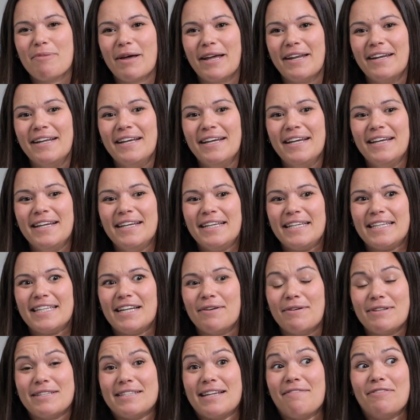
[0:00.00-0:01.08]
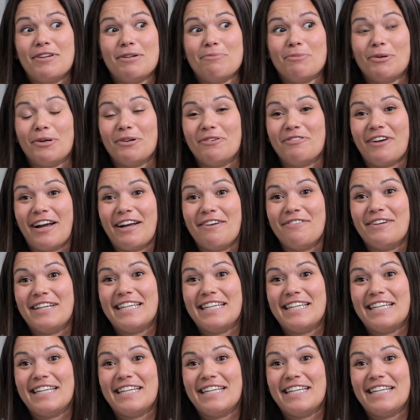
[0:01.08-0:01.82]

But you know, it's inevitable, right?